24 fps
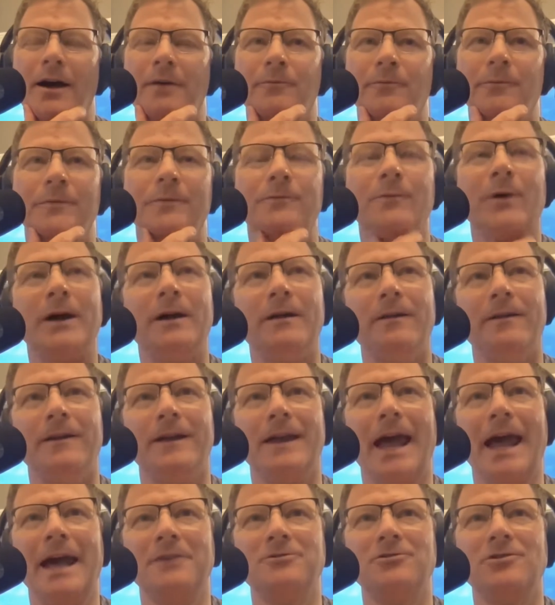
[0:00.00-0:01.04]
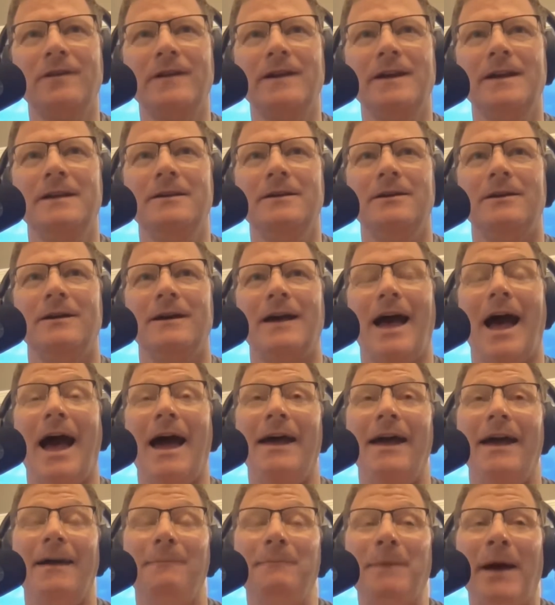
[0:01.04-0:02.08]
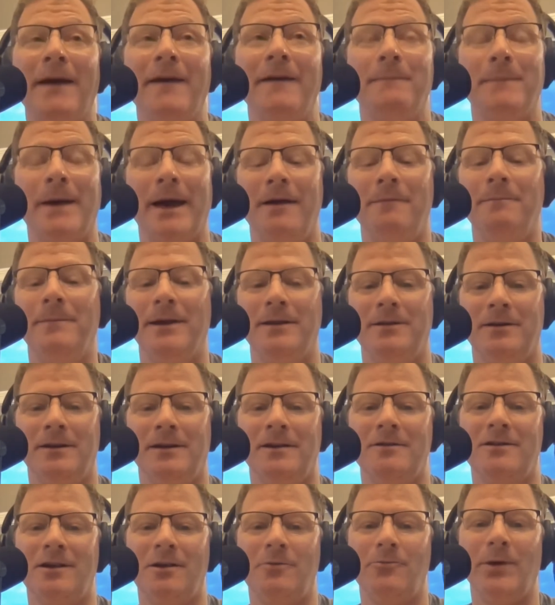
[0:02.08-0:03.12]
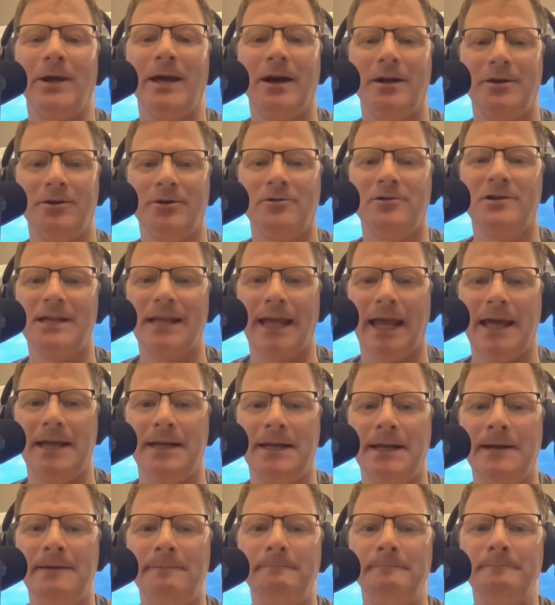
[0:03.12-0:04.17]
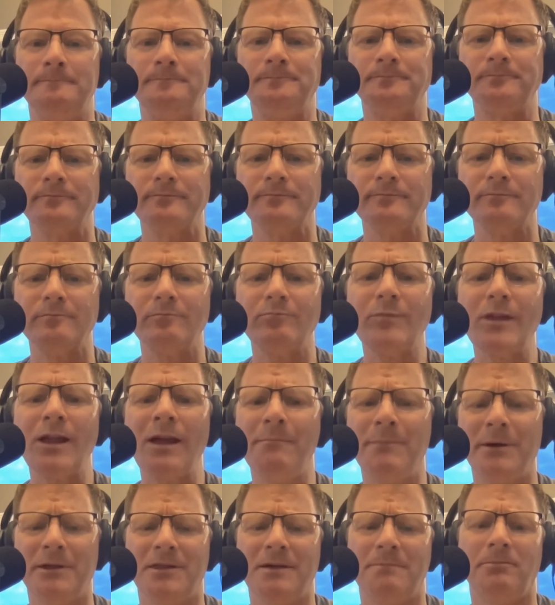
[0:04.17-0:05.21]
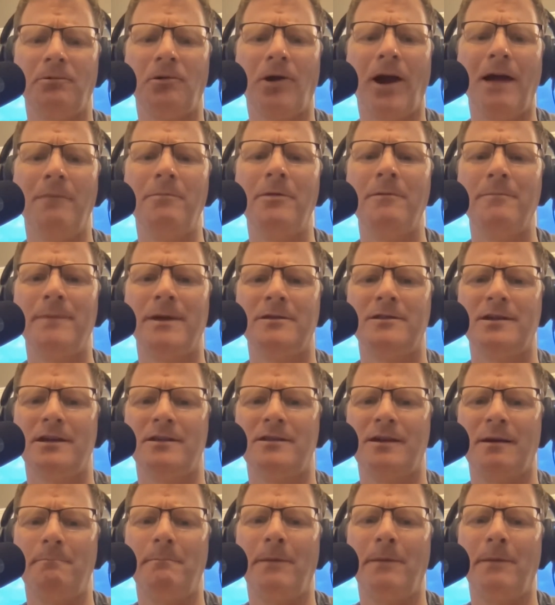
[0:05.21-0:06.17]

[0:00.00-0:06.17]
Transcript: Well, actually, my opinion is that we understand it, but the problem is it's a